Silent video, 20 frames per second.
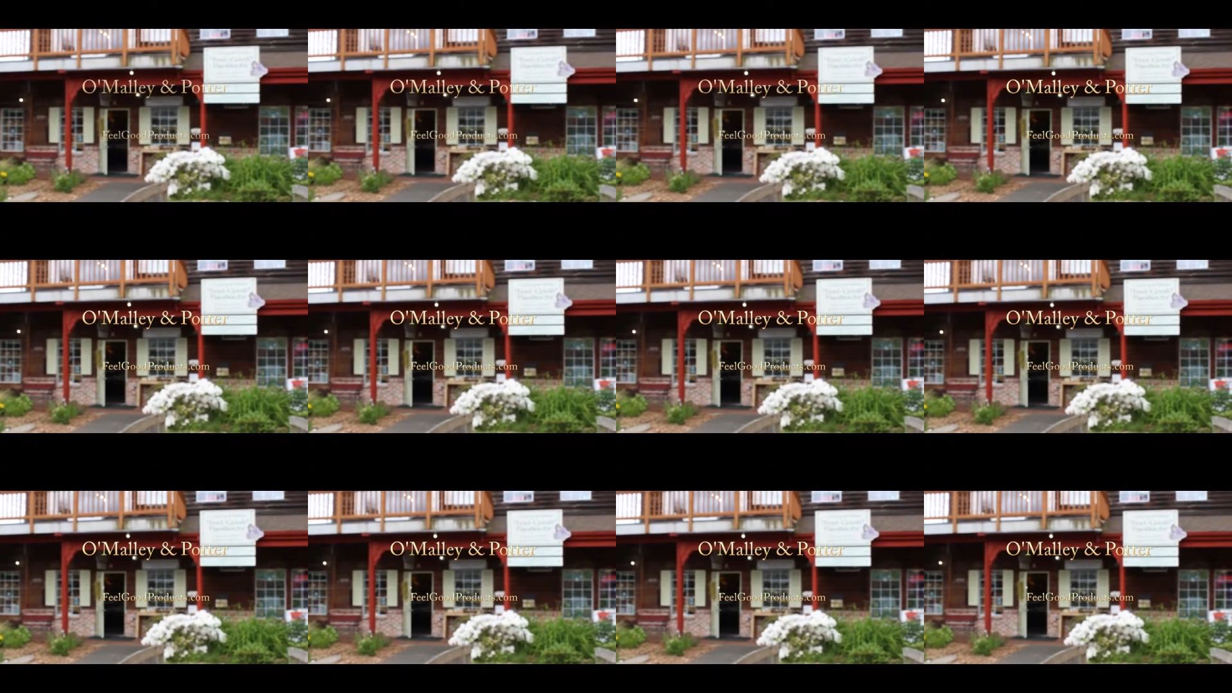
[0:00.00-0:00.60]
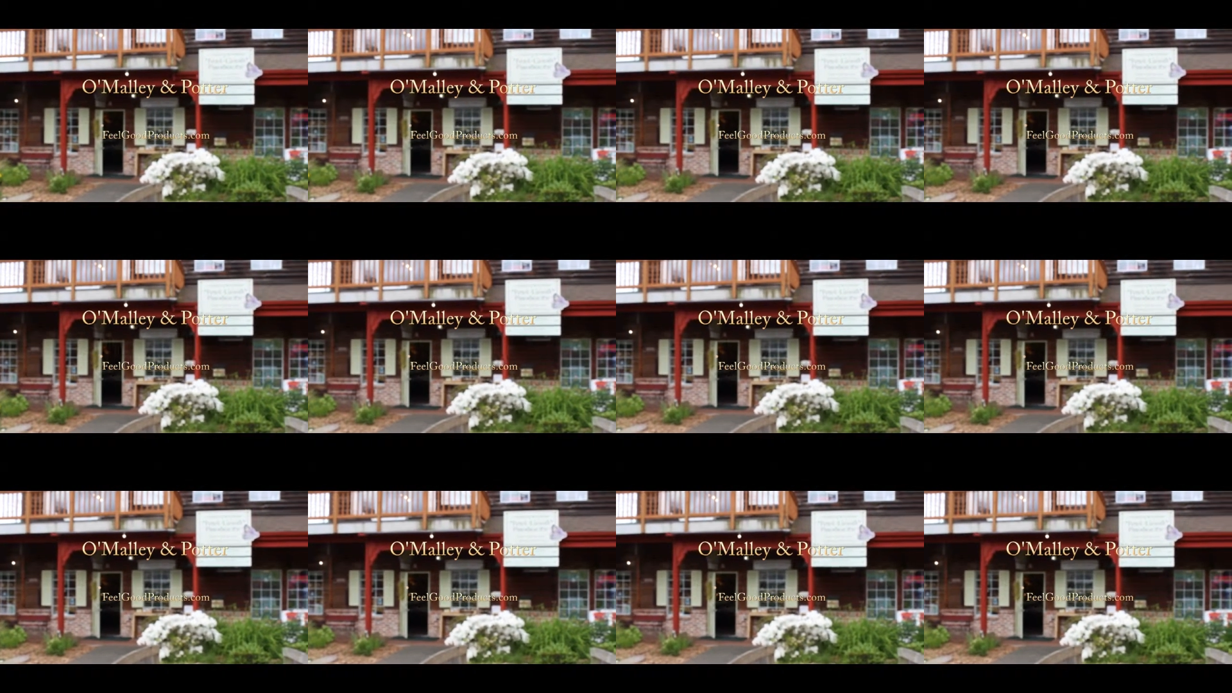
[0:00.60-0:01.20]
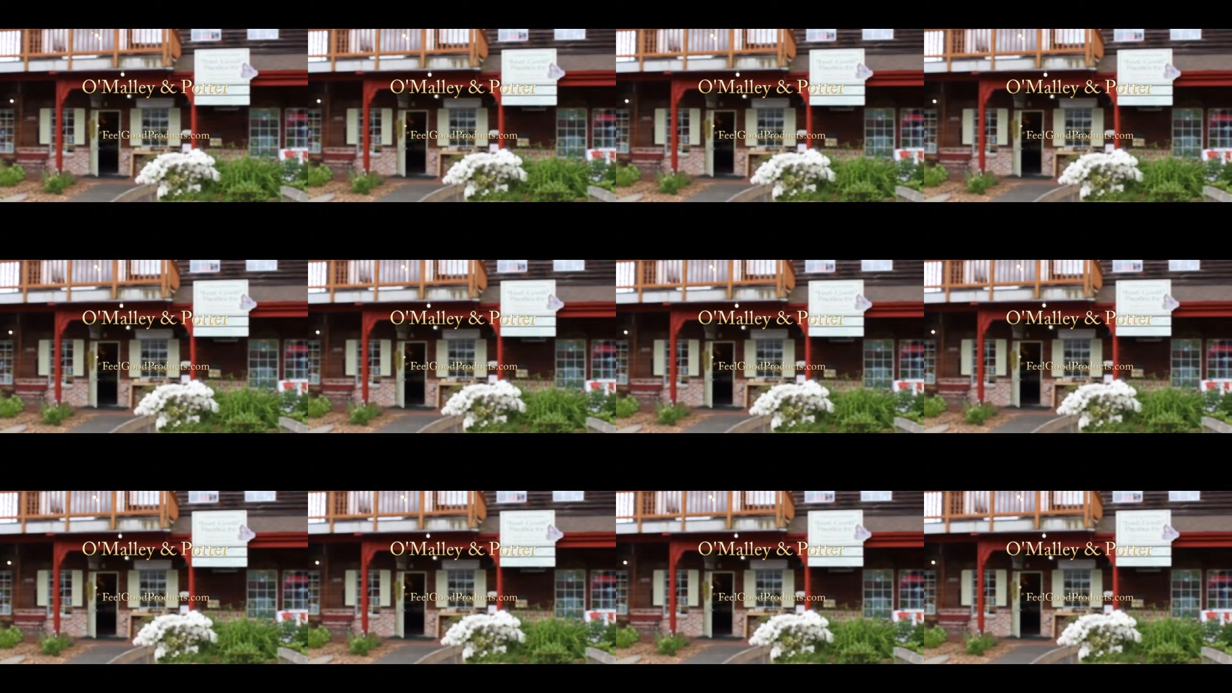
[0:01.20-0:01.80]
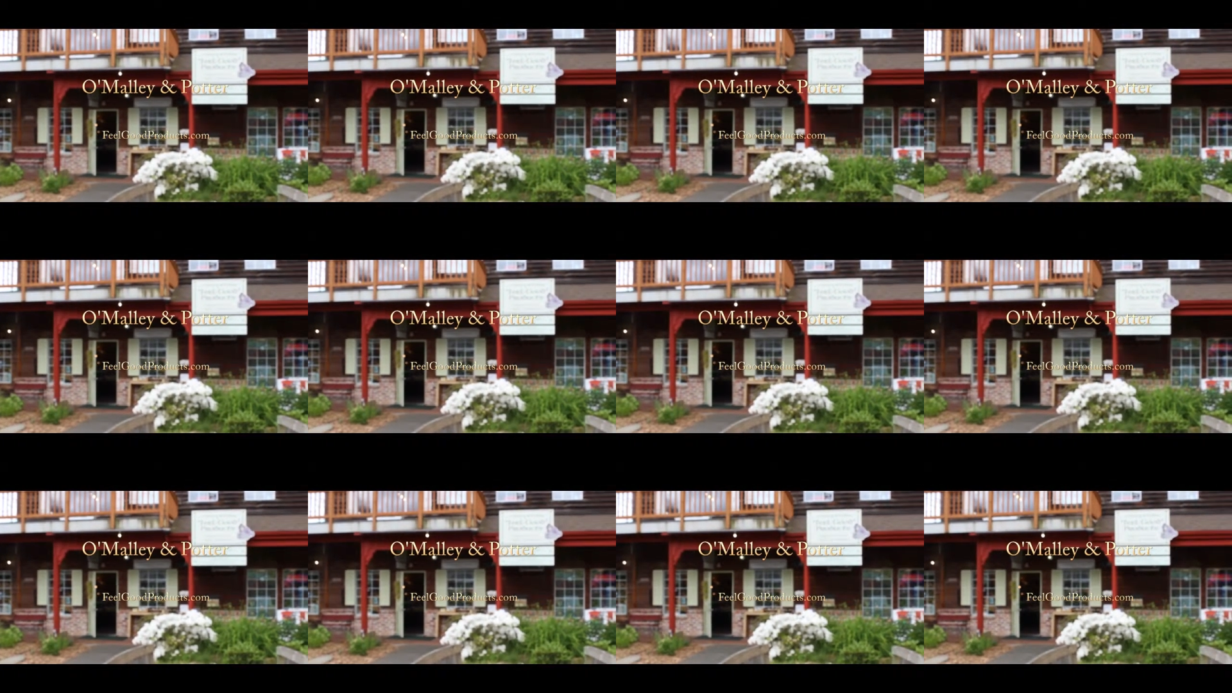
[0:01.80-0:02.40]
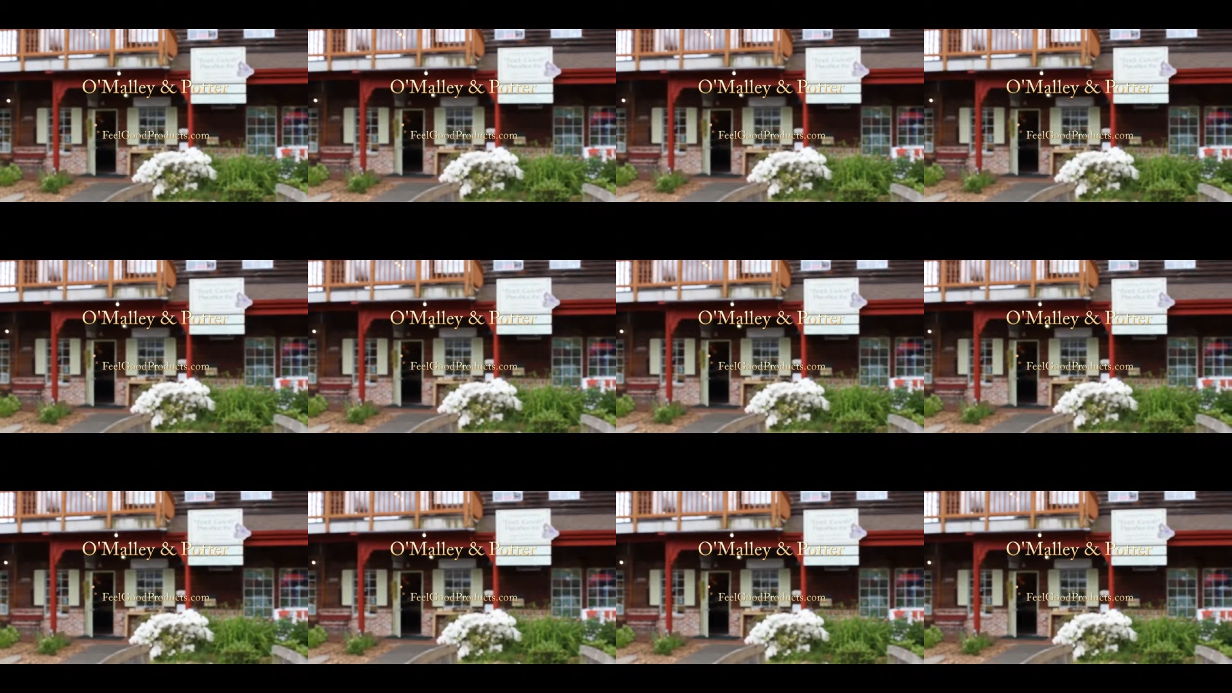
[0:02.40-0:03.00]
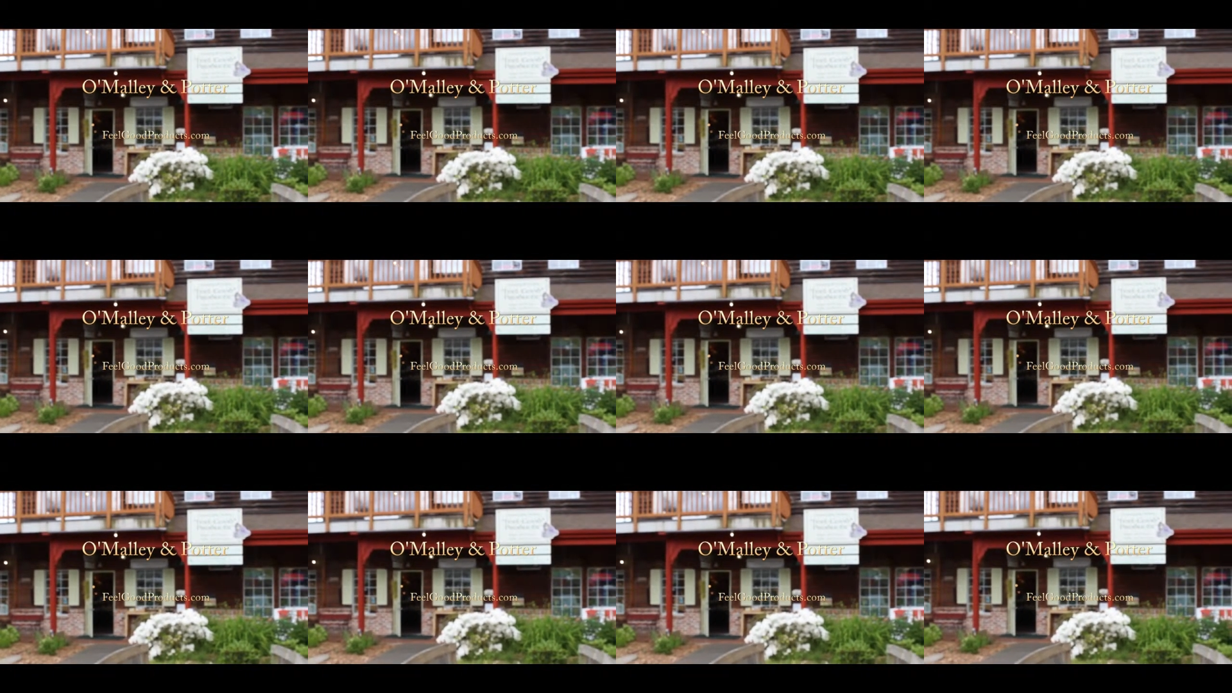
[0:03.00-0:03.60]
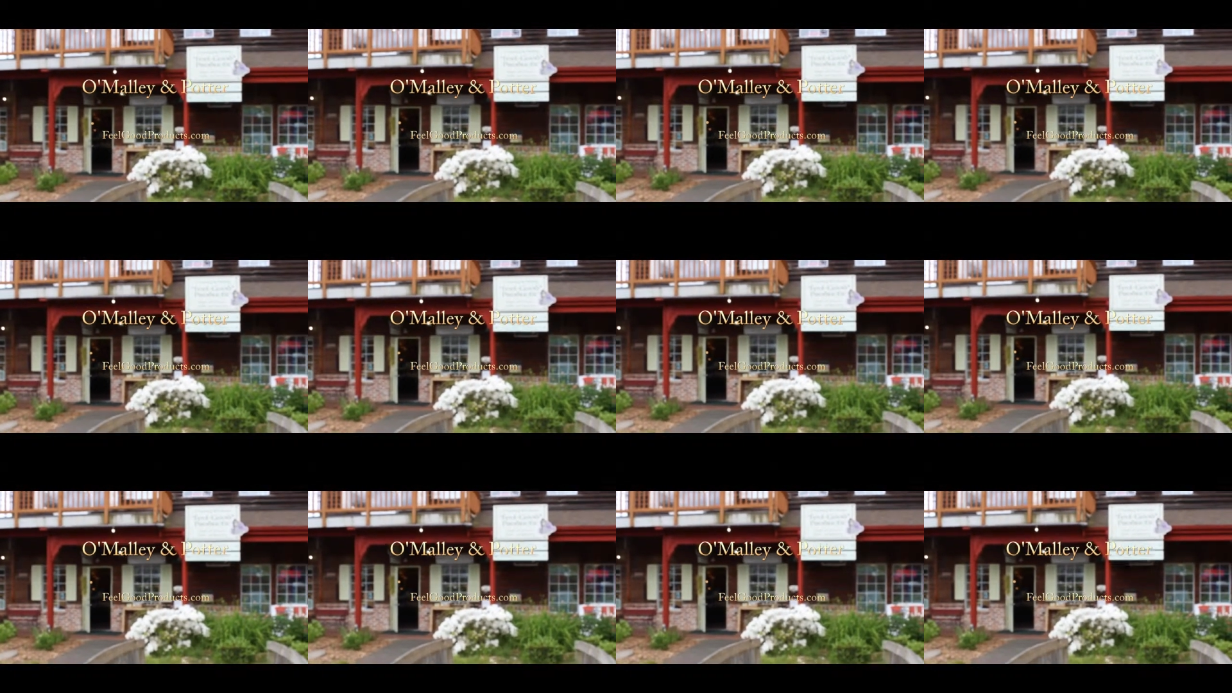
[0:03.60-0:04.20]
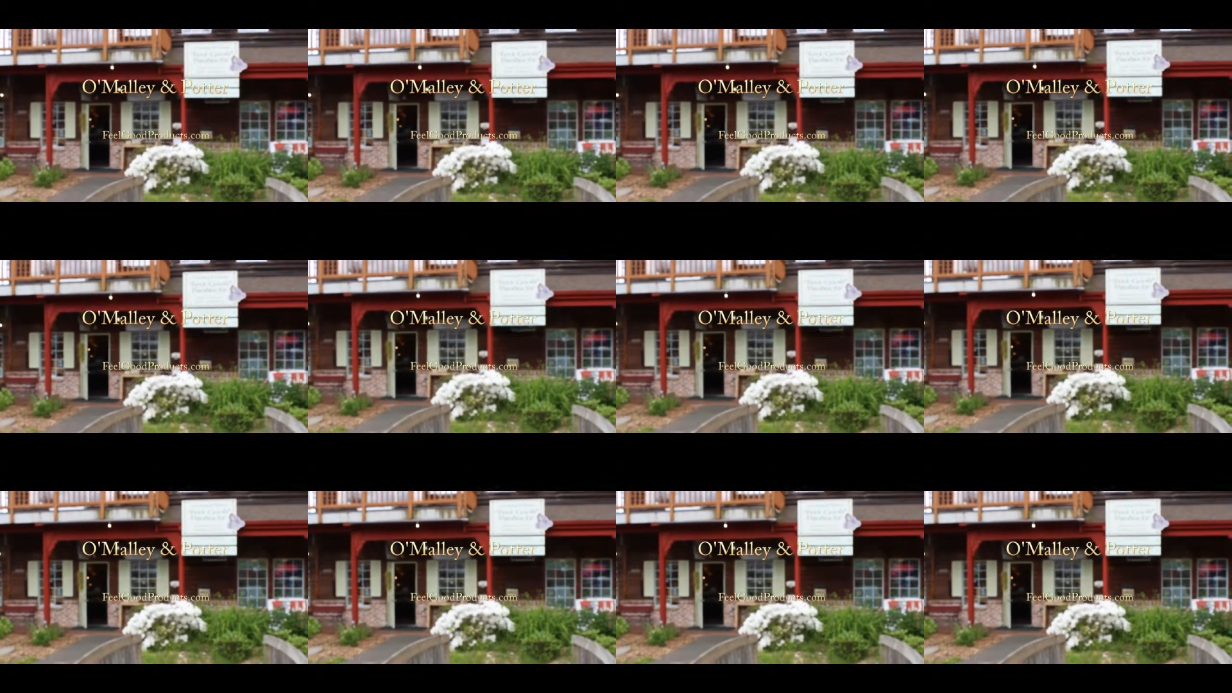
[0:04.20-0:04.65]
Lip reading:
Nobody's mouth can be seen.